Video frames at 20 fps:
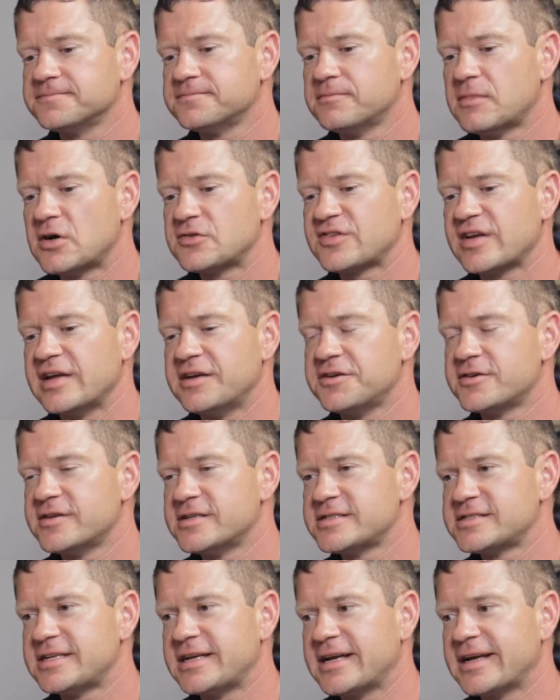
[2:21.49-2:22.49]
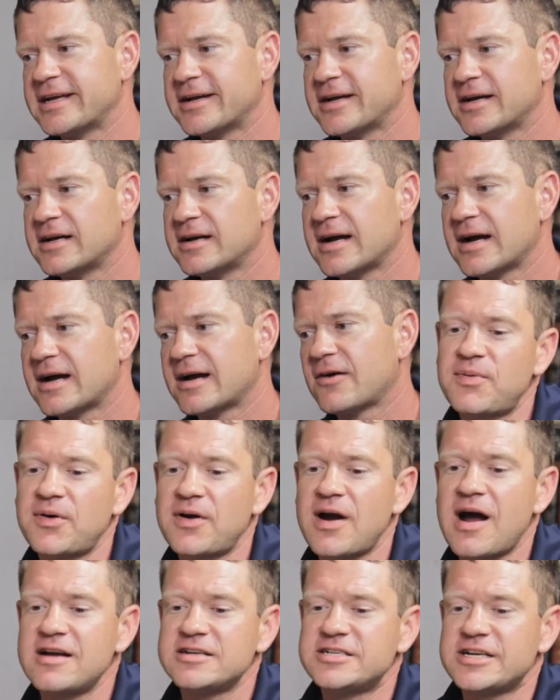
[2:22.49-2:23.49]
most interesting
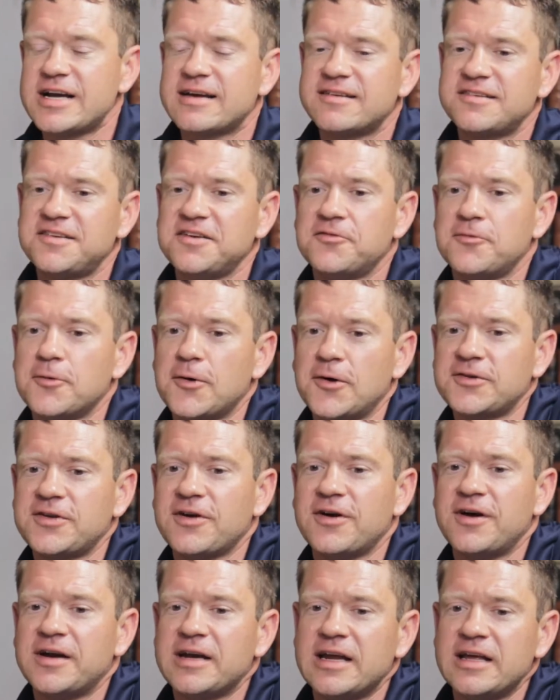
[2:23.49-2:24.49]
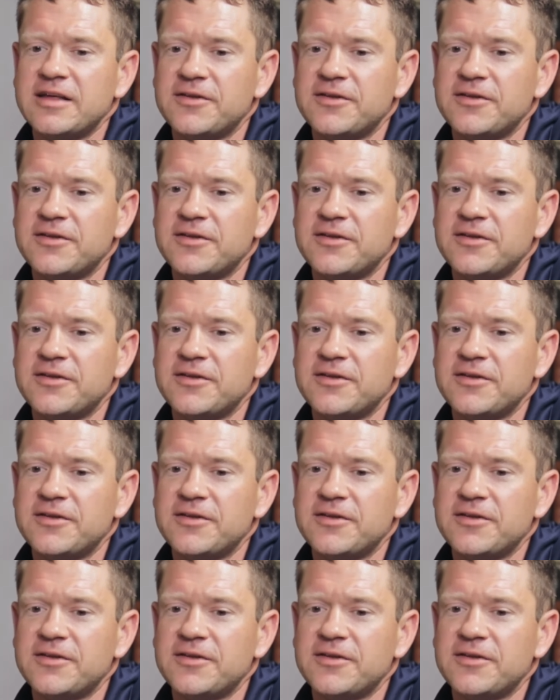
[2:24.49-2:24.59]
projects you've worked on,